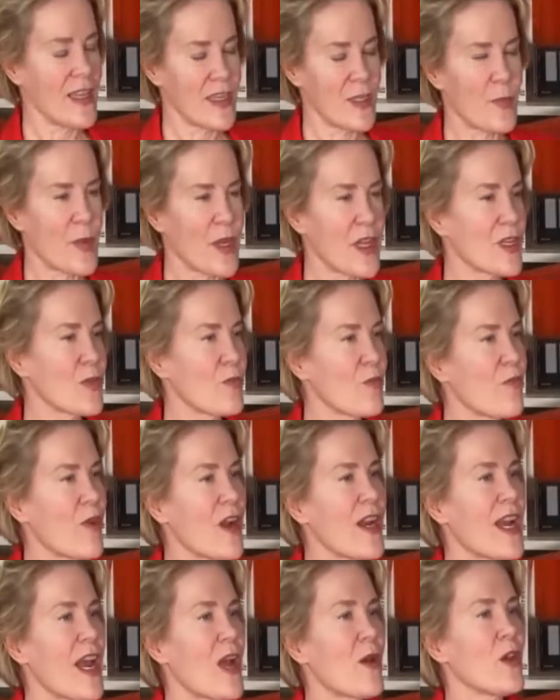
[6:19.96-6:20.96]
is because
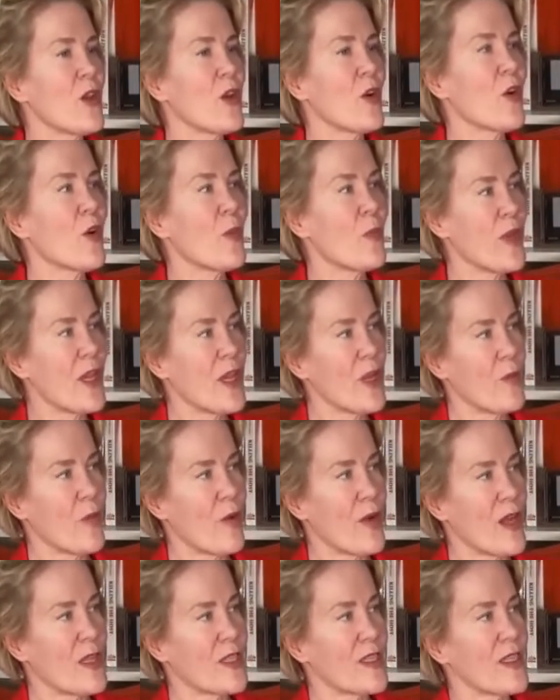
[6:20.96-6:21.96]
right now
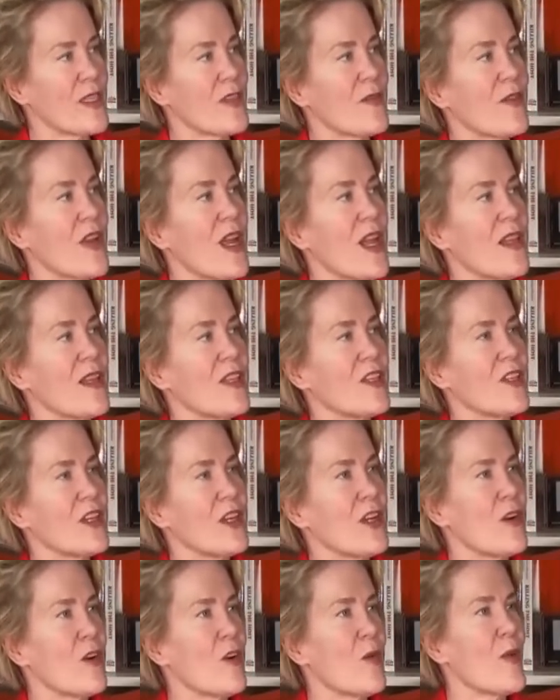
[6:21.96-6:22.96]
European prices for
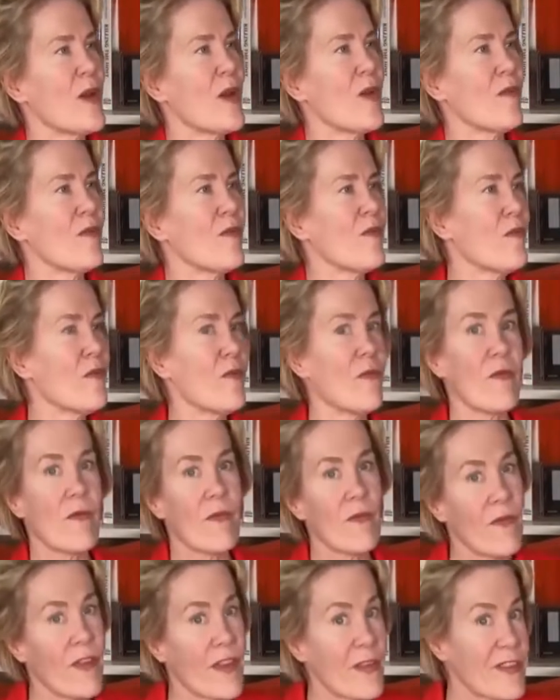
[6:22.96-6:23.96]
LNG are about
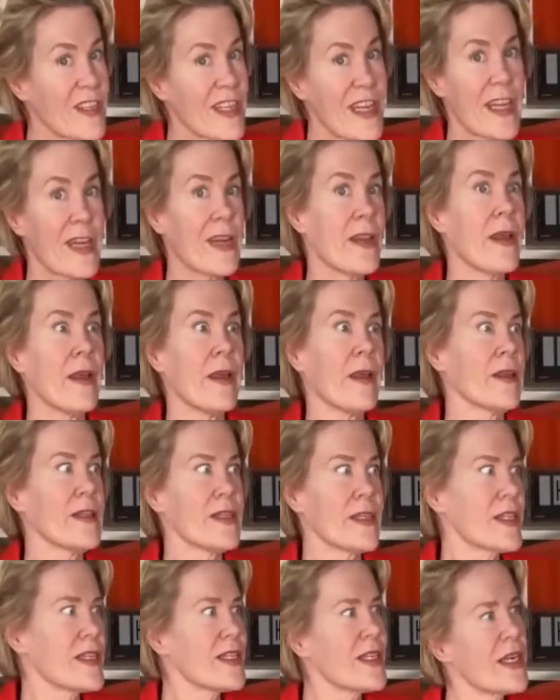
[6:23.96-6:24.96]
$15,
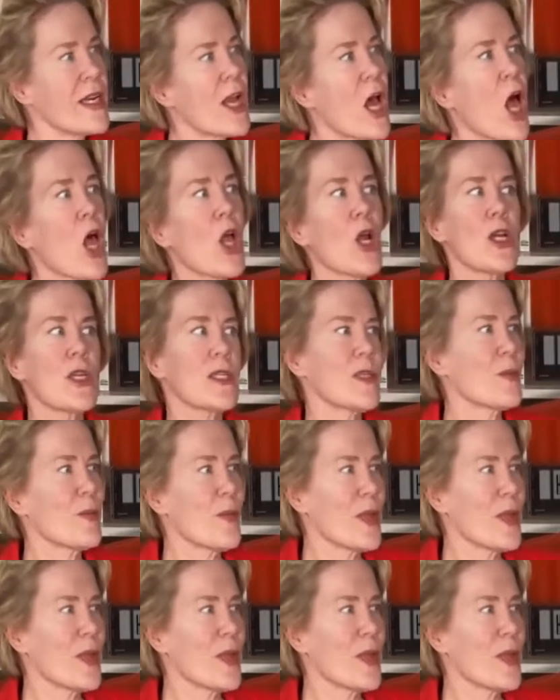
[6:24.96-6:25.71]
$16,